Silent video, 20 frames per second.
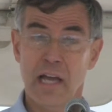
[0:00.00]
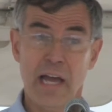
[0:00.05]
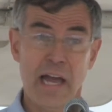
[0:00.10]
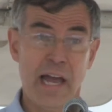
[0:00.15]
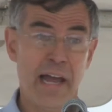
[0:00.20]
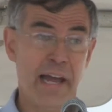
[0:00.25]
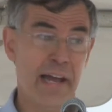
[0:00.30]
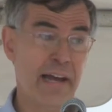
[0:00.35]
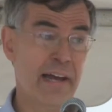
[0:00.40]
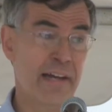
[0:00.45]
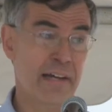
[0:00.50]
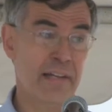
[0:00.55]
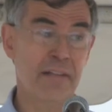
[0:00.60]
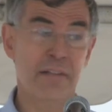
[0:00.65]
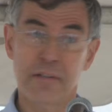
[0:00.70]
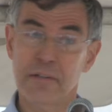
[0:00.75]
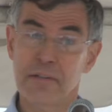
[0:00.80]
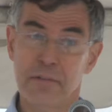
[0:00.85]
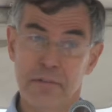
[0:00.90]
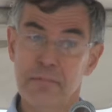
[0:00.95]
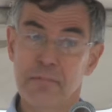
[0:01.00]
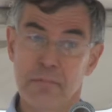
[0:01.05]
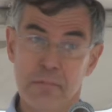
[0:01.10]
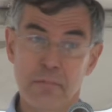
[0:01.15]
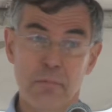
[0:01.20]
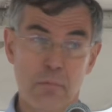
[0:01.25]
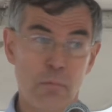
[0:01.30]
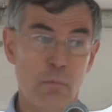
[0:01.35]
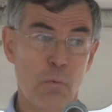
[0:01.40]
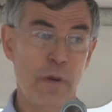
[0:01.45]
and
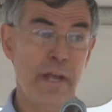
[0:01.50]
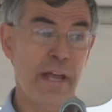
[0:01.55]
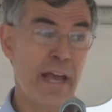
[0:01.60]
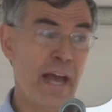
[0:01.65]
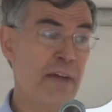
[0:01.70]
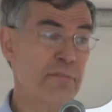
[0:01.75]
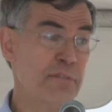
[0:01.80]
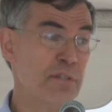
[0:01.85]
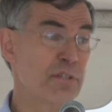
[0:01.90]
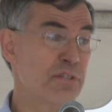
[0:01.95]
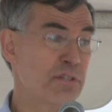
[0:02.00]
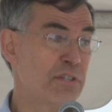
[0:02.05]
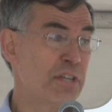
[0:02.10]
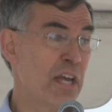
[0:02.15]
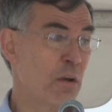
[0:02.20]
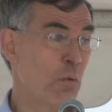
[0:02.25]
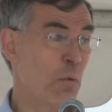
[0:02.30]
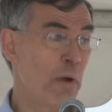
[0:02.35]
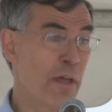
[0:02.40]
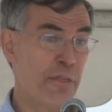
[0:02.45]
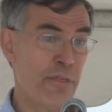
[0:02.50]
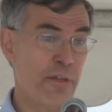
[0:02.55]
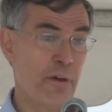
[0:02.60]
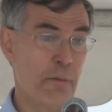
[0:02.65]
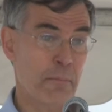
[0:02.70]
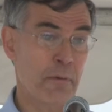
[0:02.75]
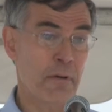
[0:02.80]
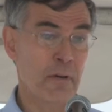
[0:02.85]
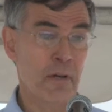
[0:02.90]
we have to stick with them.